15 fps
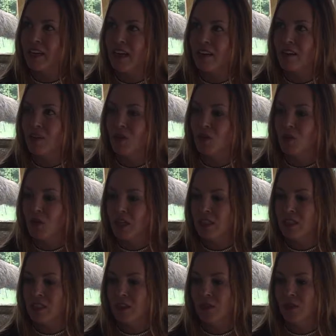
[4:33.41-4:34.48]
I don't know what
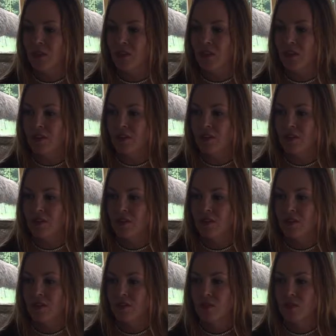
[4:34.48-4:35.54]
is going on
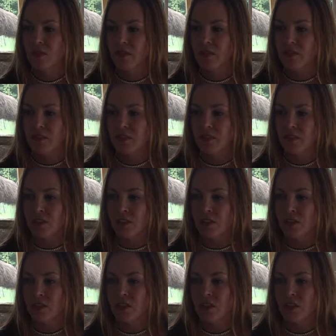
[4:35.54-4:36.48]
with the rooster.